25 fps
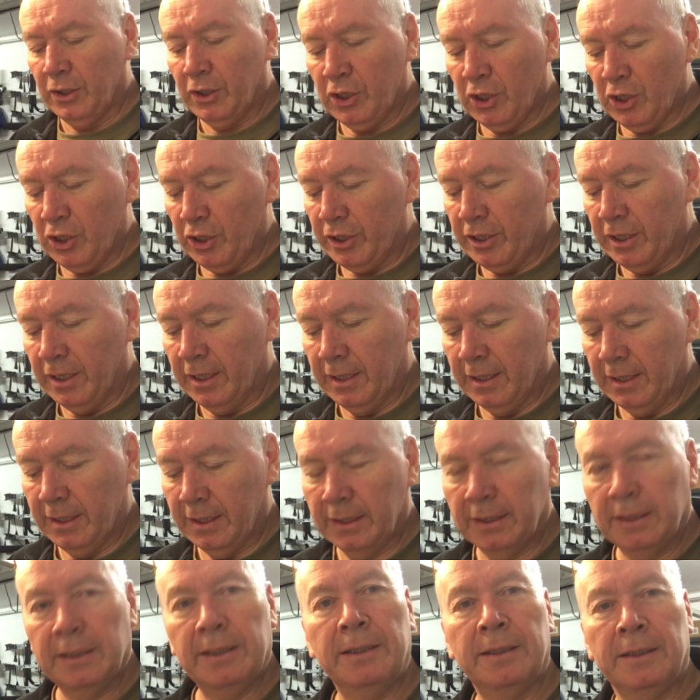Good,
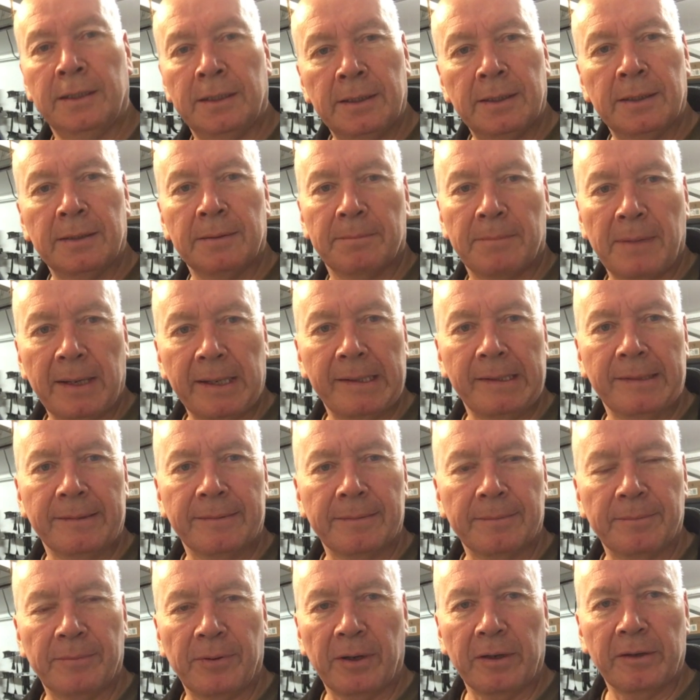making
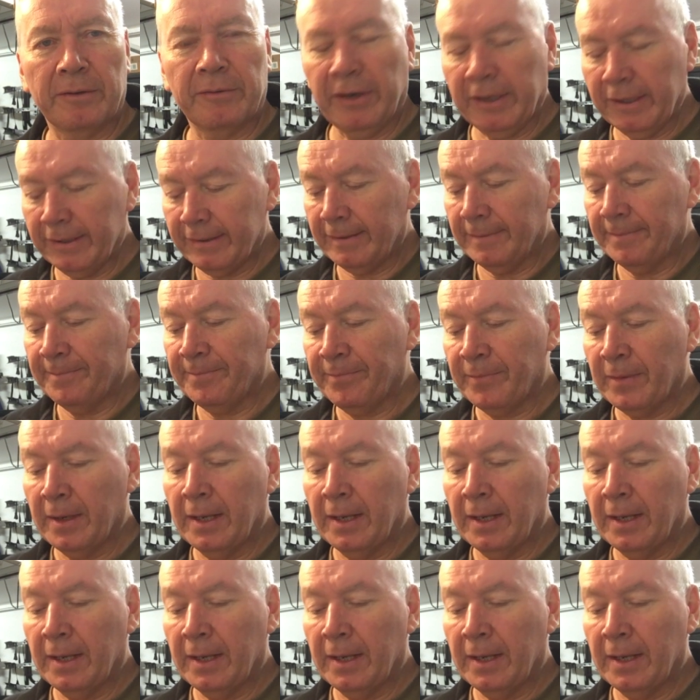some progress.